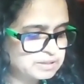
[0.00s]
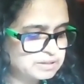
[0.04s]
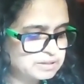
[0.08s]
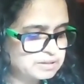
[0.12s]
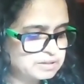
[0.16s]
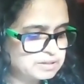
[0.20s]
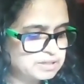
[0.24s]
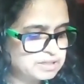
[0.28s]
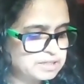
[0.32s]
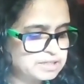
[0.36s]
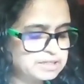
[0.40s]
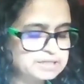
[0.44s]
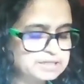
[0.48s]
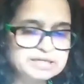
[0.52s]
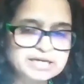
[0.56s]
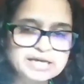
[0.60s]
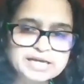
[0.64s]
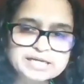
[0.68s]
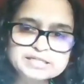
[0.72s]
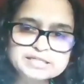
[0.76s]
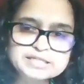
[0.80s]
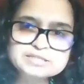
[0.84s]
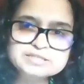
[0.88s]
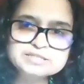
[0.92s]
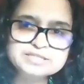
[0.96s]
In
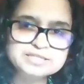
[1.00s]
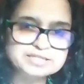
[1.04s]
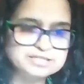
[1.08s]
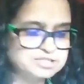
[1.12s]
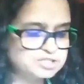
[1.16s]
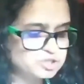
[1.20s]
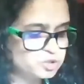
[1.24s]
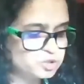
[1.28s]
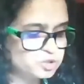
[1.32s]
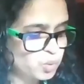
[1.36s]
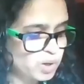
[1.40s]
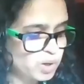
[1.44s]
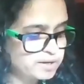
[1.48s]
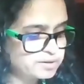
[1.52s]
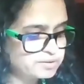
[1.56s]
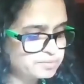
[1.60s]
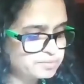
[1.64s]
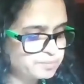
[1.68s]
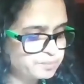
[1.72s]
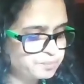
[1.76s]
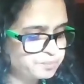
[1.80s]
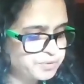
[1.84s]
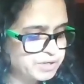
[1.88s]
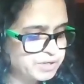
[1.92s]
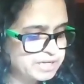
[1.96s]
1861,
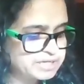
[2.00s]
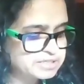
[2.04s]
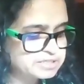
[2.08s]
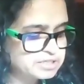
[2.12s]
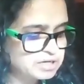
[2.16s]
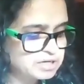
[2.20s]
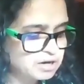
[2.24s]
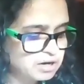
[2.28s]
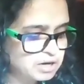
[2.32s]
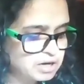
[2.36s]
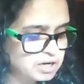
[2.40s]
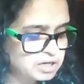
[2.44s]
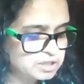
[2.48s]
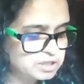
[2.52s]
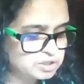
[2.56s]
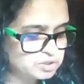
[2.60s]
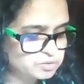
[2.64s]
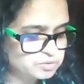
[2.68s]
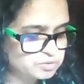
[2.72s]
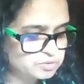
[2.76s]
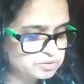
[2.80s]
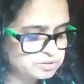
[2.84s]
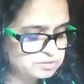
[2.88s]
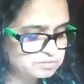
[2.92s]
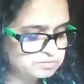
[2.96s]
Brent
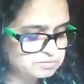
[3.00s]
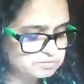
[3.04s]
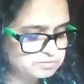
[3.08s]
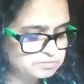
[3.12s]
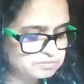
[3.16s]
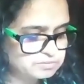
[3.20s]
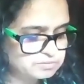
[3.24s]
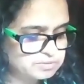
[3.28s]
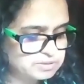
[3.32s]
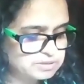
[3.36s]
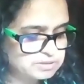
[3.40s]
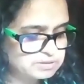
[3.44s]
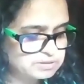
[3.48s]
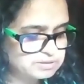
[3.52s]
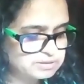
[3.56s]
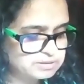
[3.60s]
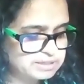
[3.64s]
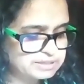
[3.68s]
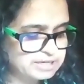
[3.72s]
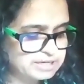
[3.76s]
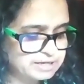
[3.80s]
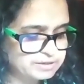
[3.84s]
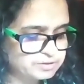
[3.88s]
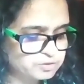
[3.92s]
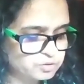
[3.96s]
argued, and
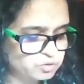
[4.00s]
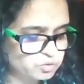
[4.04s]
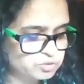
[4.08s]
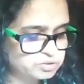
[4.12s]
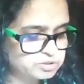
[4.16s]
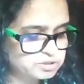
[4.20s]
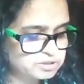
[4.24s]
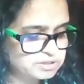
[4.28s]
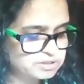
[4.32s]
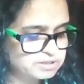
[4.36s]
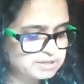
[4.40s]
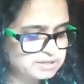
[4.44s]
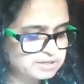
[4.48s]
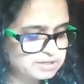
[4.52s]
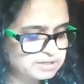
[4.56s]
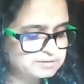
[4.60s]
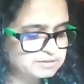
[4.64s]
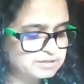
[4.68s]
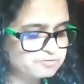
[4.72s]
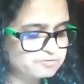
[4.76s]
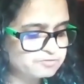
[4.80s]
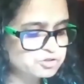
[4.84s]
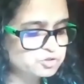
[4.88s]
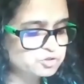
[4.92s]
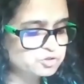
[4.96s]
I quote,
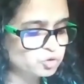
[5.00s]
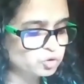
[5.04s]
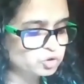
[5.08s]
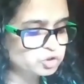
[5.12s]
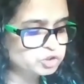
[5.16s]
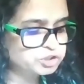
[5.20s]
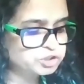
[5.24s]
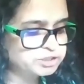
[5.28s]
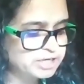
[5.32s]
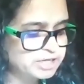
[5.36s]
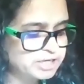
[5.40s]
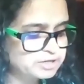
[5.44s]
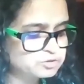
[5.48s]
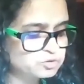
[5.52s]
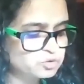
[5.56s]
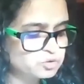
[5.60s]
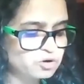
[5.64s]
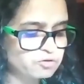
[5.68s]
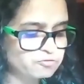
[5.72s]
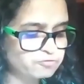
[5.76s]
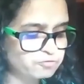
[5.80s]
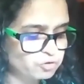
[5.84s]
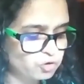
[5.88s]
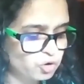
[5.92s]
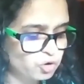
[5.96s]
there was no shadow
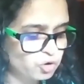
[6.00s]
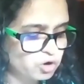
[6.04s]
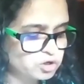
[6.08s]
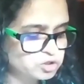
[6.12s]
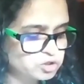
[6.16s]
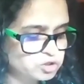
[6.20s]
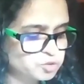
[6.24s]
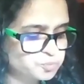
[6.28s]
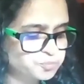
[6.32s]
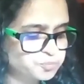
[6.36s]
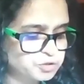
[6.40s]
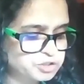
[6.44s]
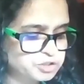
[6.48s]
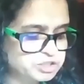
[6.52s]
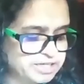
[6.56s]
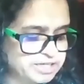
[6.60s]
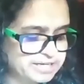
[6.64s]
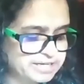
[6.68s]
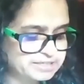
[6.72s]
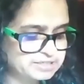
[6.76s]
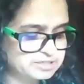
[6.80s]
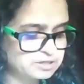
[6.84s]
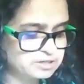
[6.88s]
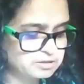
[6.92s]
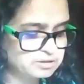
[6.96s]
of law to
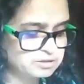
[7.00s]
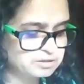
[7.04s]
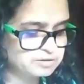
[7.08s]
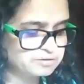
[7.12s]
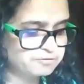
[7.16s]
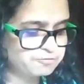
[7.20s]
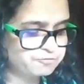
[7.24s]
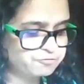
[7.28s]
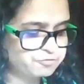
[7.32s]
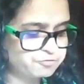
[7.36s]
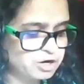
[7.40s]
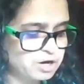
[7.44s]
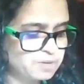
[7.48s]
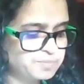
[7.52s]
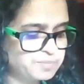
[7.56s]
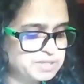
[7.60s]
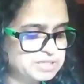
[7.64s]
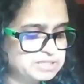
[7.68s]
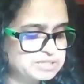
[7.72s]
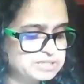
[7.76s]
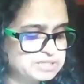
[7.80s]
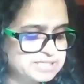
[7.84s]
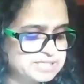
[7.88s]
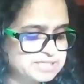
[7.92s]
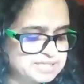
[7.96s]
protect her from
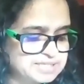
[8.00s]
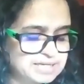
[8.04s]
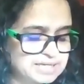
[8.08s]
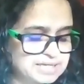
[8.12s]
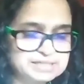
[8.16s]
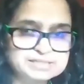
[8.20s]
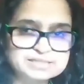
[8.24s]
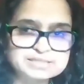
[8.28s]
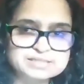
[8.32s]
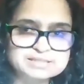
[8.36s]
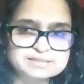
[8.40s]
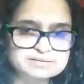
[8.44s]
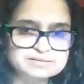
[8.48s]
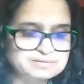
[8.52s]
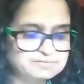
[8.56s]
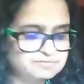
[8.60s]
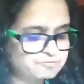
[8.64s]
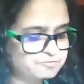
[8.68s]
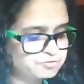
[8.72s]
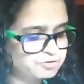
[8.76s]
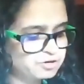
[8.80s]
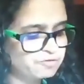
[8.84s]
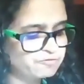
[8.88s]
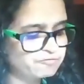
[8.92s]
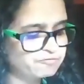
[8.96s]
insult,
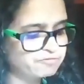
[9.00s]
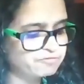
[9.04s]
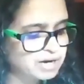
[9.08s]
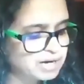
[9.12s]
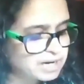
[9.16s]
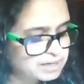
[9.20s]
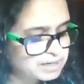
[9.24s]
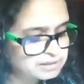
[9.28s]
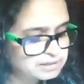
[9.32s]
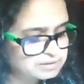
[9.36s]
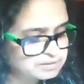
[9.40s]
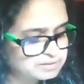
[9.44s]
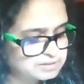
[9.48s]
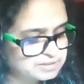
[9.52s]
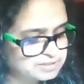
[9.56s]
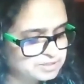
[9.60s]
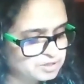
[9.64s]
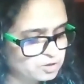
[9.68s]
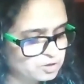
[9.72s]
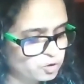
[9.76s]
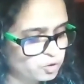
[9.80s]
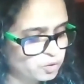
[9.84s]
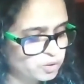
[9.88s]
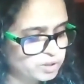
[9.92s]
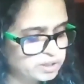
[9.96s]
from violence,
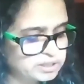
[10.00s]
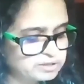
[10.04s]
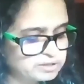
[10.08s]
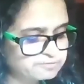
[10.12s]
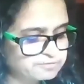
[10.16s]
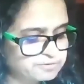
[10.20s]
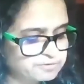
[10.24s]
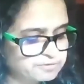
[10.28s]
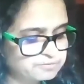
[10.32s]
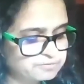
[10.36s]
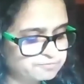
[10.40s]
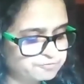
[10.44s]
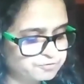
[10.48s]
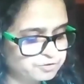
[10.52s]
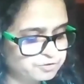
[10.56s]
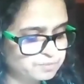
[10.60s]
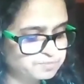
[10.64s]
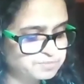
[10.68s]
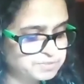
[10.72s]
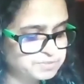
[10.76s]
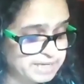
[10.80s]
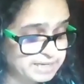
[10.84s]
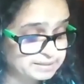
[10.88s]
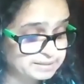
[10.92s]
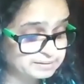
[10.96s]
or even from
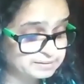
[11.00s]
death,